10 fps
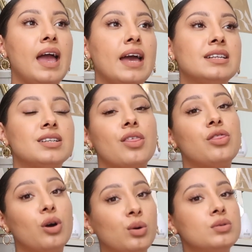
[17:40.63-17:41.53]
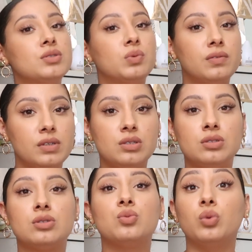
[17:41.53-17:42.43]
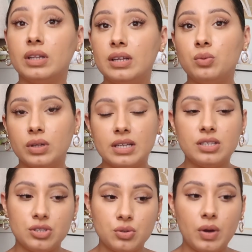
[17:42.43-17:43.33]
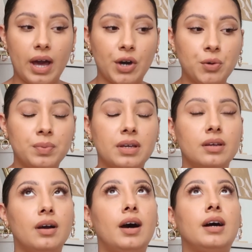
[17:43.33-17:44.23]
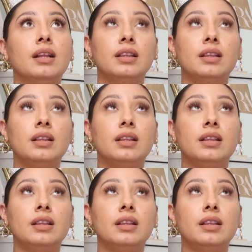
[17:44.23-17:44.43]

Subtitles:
and those reviews really, really do help a